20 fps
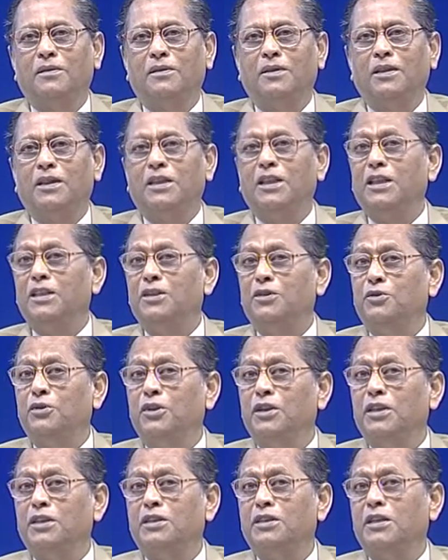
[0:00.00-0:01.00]
He is
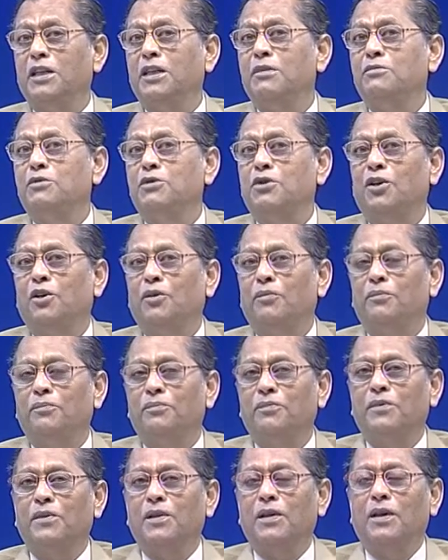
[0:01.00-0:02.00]
doing the same job,
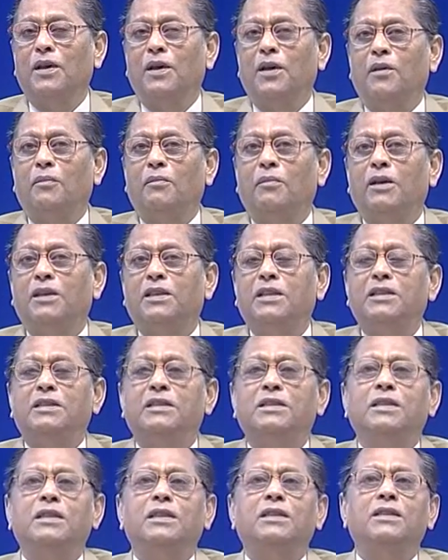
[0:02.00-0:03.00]
but he
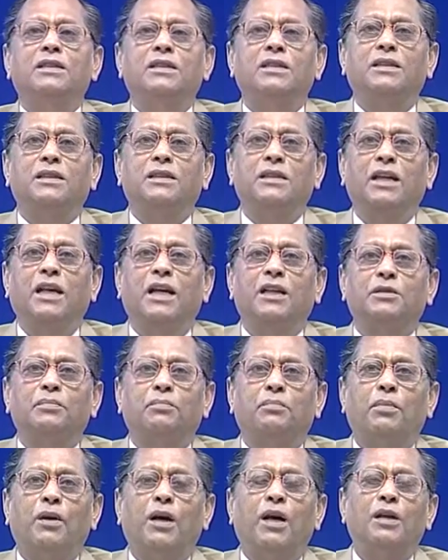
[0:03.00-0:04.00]
sees it as
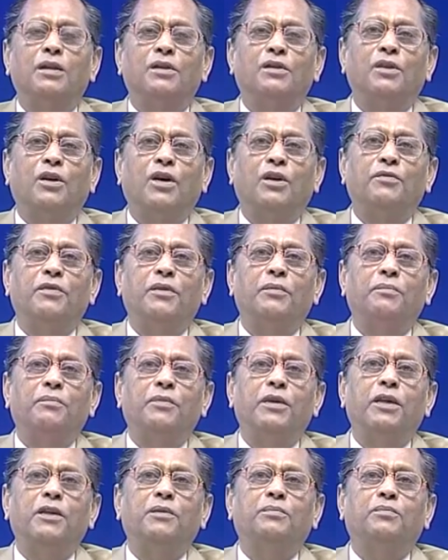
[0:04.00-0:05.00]
part of a
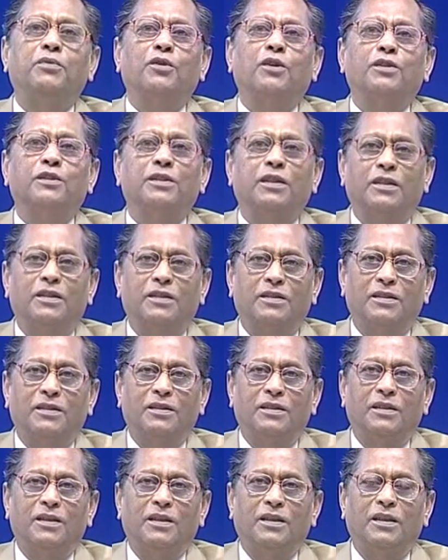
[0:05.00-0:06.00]
big project.
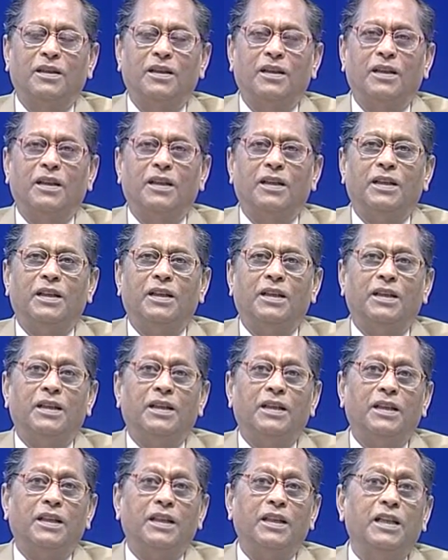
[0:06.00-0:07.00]

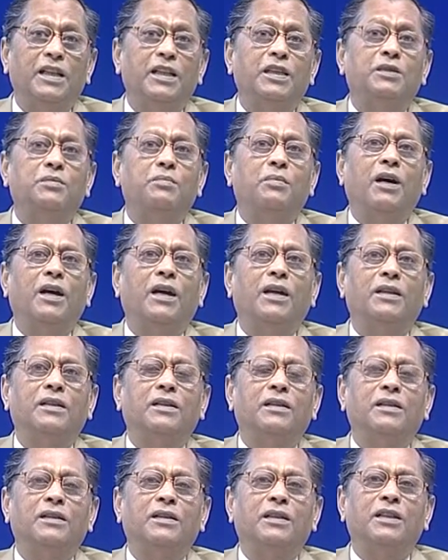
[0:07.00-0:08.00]
In his
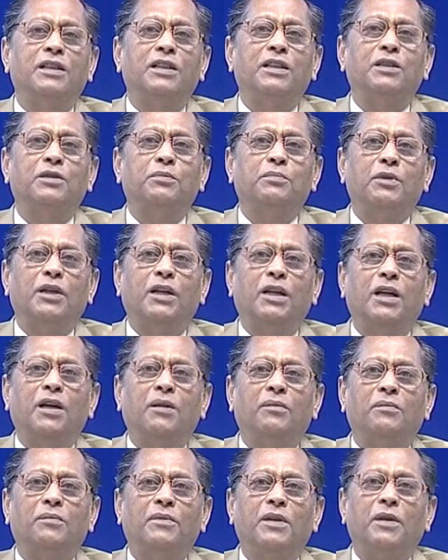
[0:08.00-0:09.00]
mind, he has
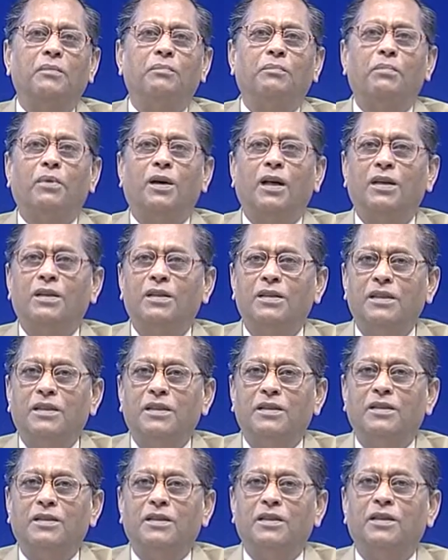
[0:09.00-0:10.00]
become a partner
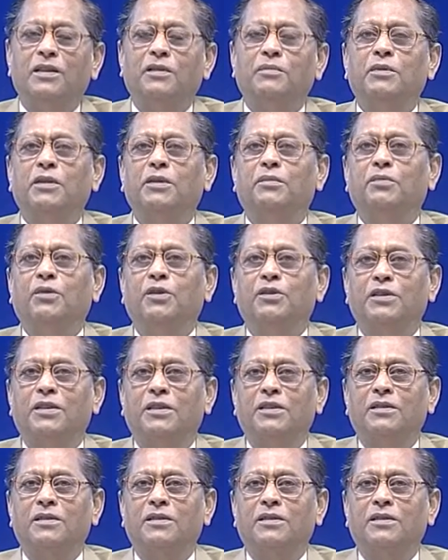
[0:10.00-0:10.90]
in a big project.